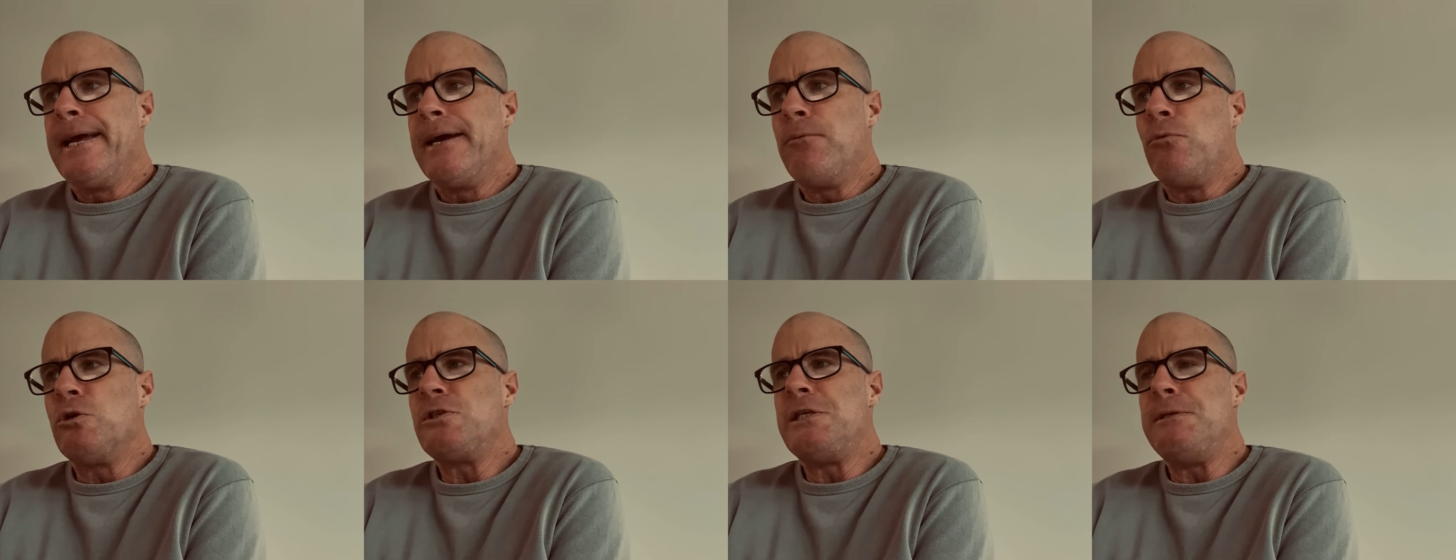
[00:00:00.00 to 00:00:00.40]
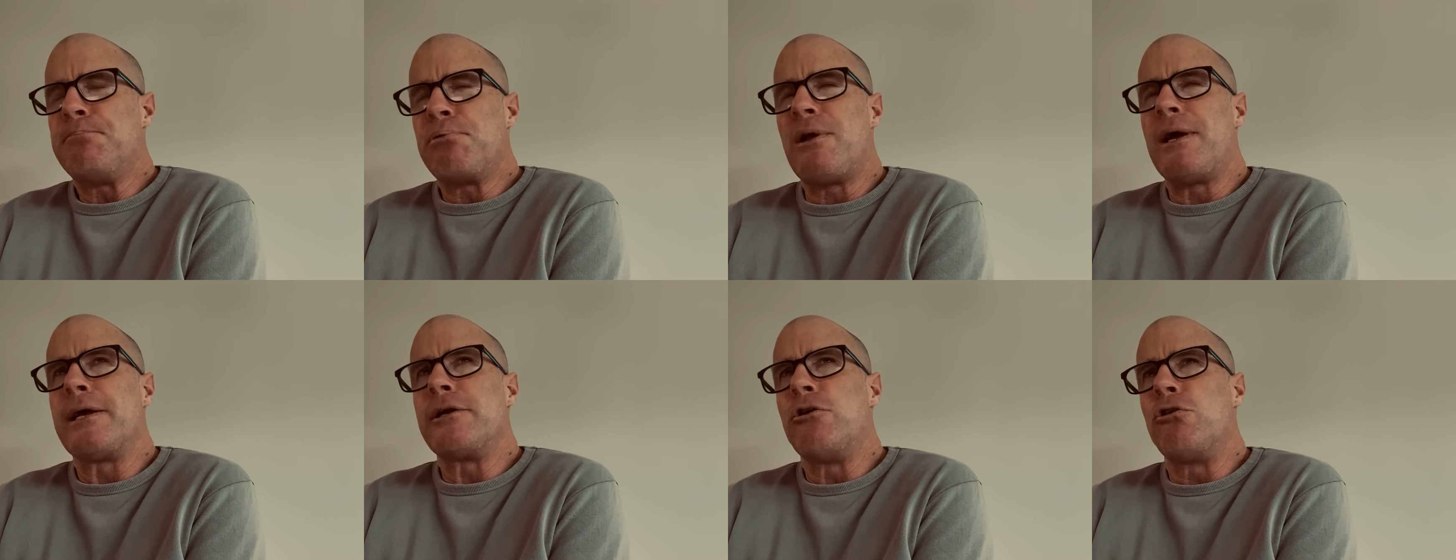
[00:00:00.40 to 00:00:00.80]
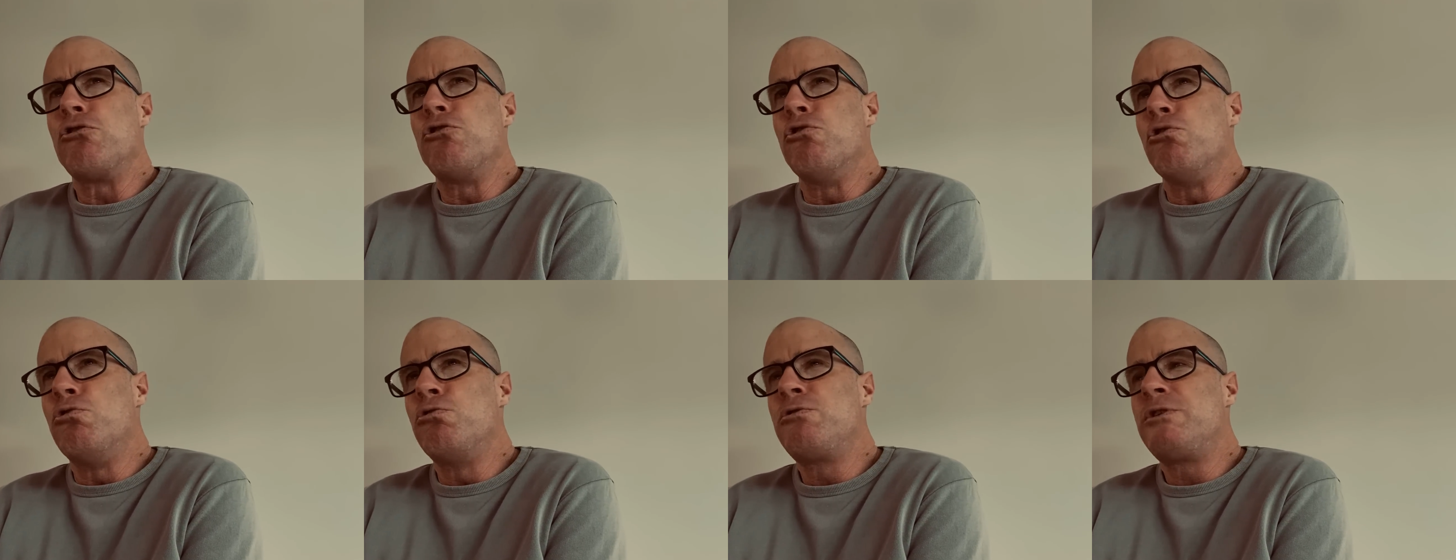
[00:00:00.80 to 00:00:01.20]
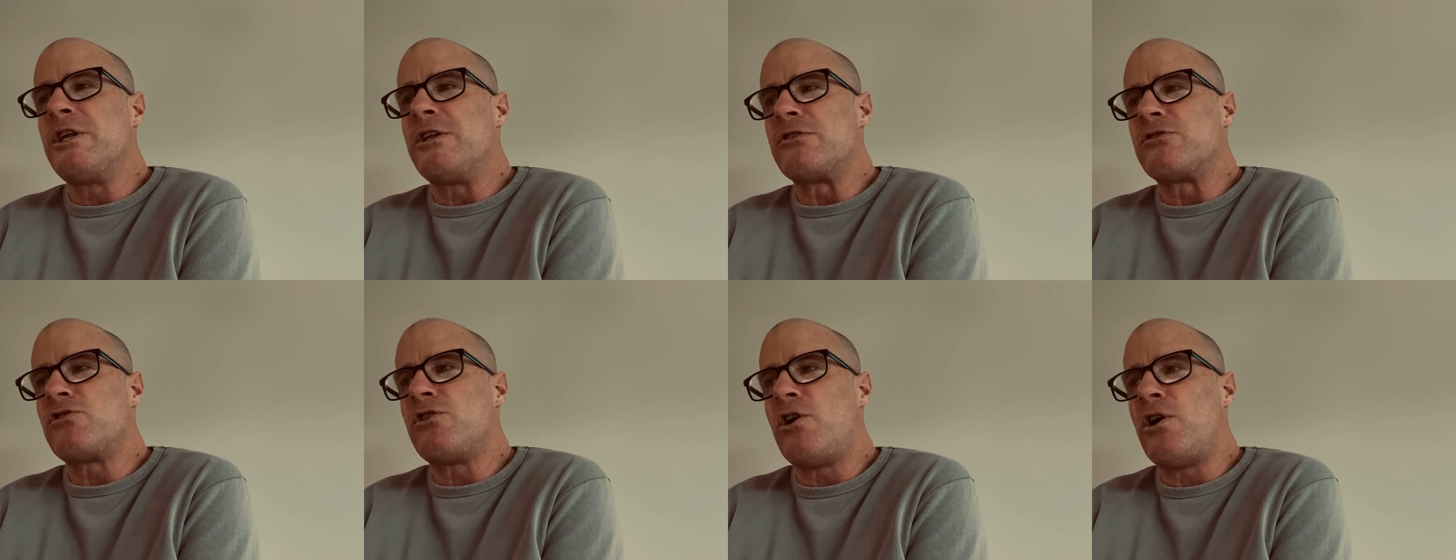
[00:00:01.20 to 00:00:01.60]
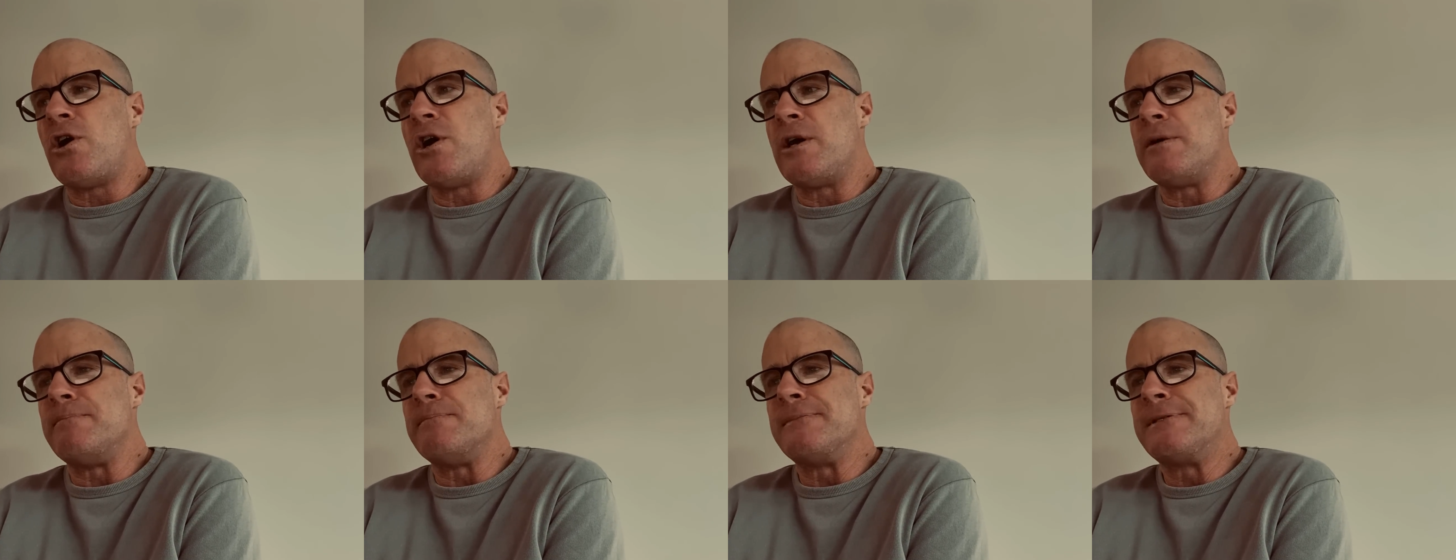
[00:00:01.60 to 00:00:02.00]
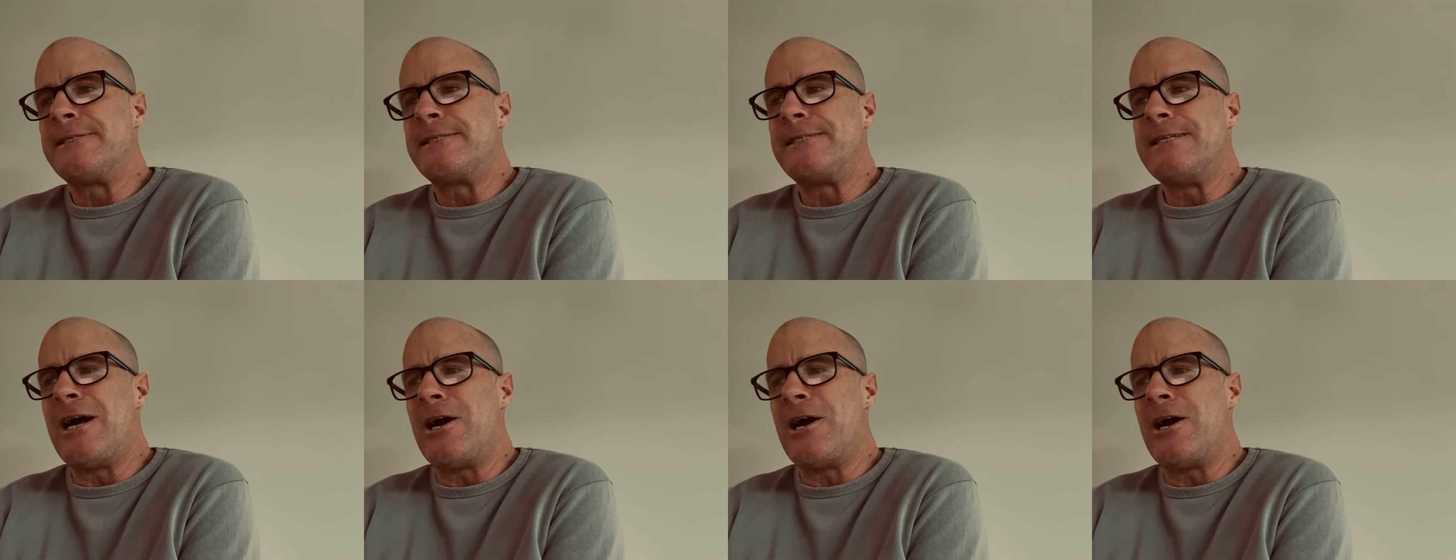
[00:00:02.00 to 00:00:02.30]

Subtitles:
Was he playing on Goulden at times?